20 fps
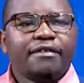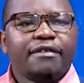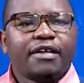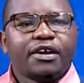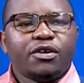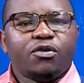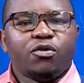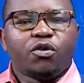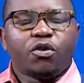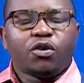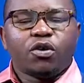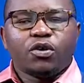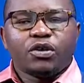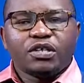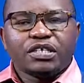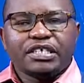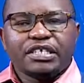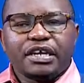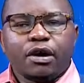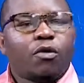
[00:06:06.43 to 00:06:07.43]
They do
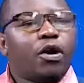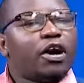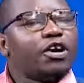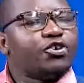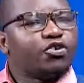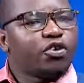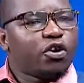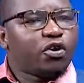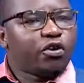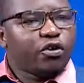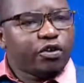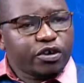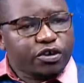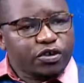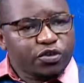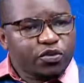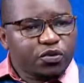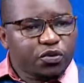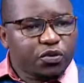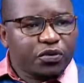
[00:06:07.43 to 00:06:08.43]
consider what you're
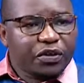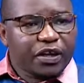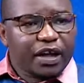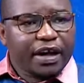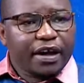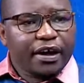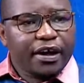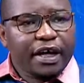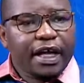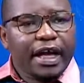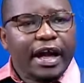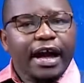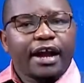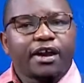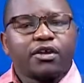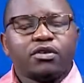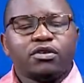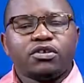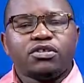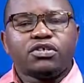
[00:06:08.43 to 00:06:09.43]
going to do there.
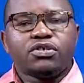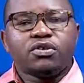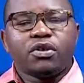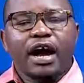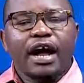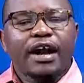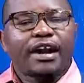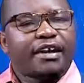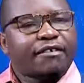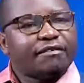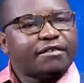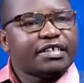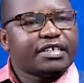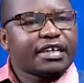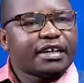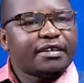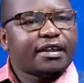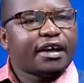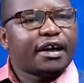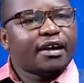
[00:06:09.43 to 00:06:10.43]
And also under
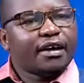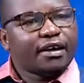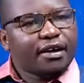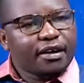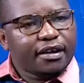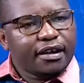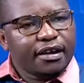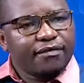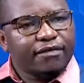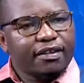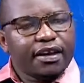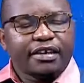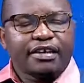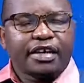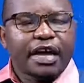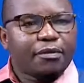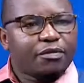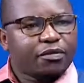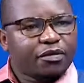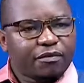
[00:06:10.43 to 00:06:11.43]
visa, there are
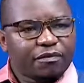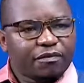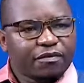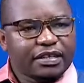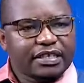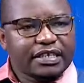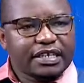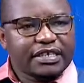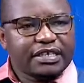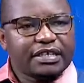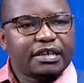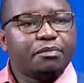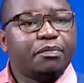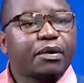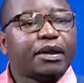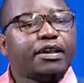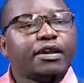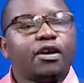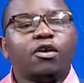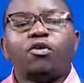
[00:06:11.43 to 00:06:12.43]
different types of visas
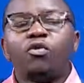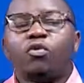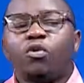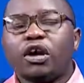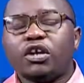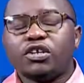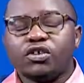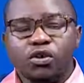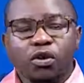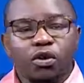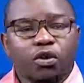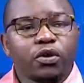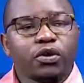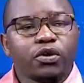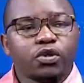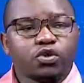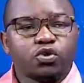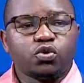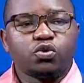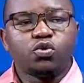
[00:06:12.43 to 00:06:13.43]
depending on what you're
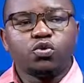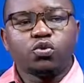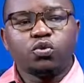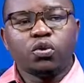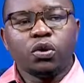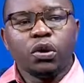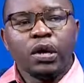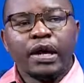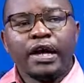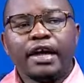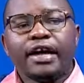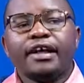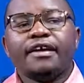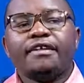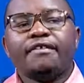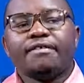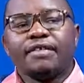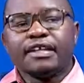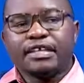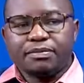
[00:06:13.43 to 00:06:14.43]
going to do
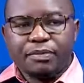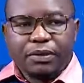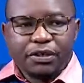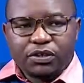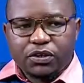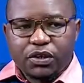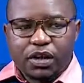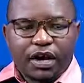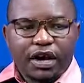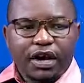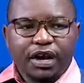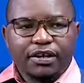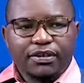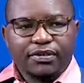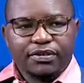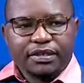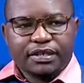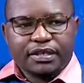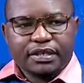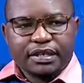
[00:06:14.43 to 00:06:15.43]
in these particular
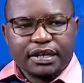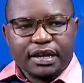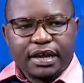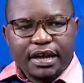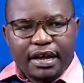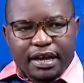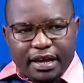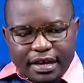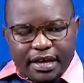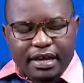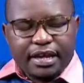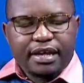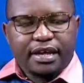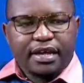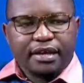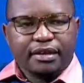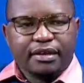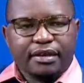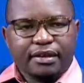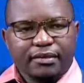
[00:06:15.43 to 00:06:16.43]
countries.
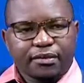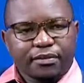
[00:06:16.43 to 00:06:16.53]
Yes.